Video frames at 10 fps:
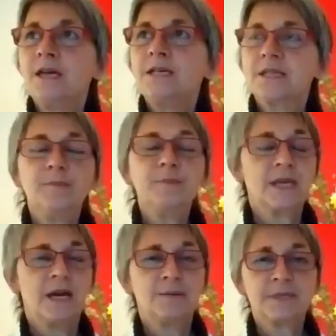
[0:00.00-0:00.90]

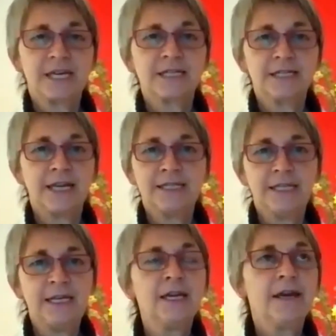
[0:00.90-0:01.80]
sometimes,
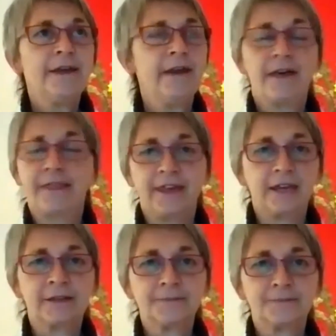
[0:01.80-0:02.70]
Saddhanandi,
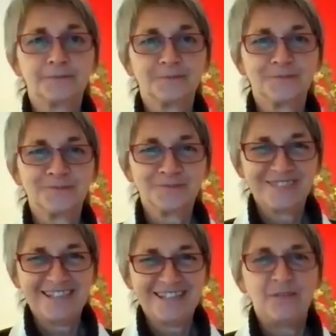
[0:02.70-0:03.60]
nothing.
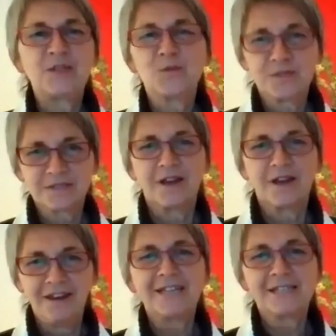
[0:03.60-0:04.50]
This was
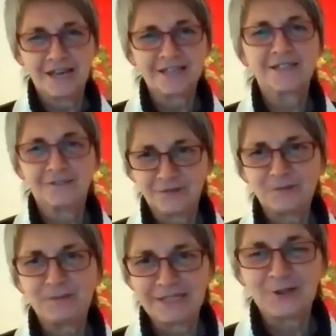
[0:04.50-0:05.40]
a nice lesson
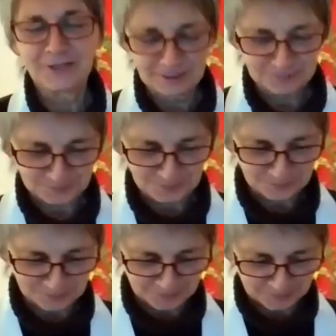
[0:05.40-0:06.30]
for me. Okay.
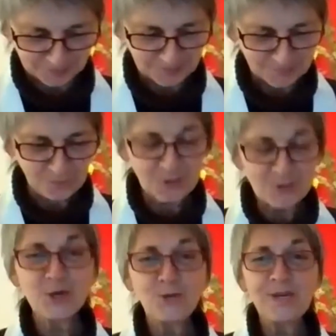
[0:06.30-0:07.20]

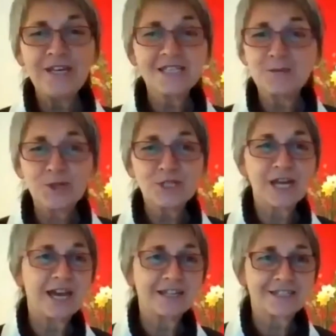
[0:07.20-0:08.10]
So we easily
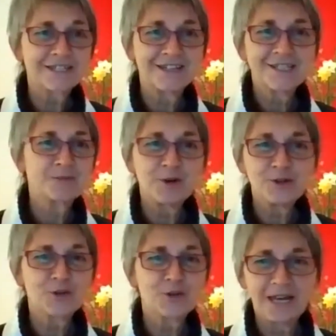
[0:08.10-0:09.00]
project
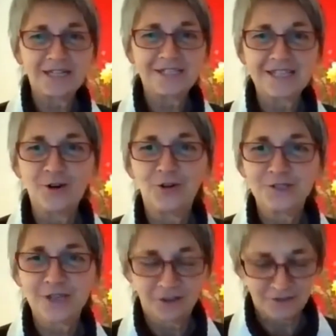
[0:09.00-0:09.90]
spirituality
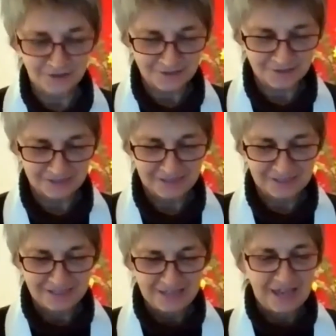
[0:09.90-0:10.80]
onto others.
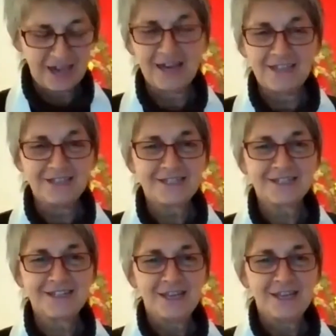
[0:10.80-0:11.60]
And